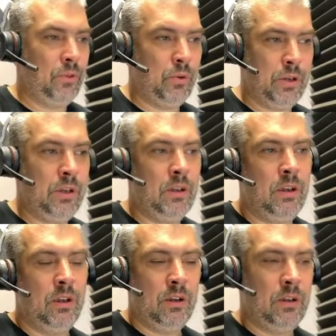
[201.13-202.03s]
Okay.
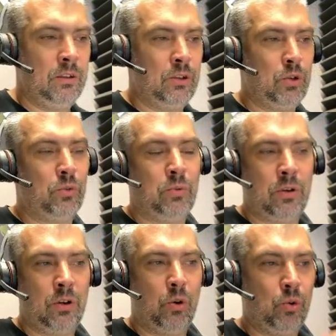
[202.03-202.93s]
The
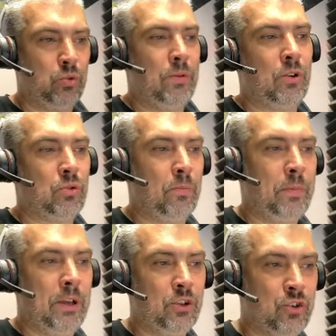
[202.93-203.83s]
software goes to Milestone
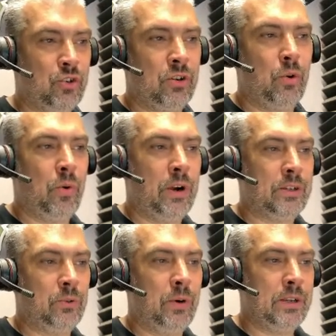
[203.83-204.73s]
page,
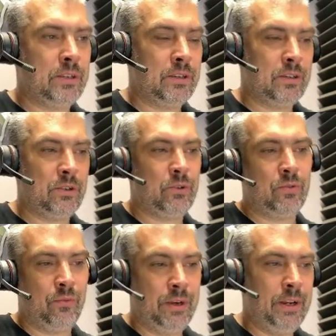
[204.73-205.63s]
acquires a license, it's
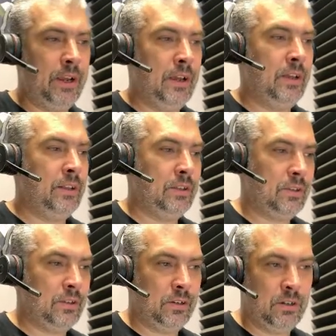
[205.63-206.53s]
free, and
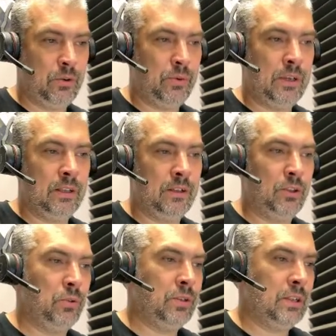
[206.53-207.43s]
we can
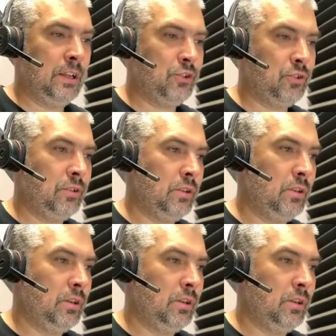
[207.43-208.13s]
continue the installation.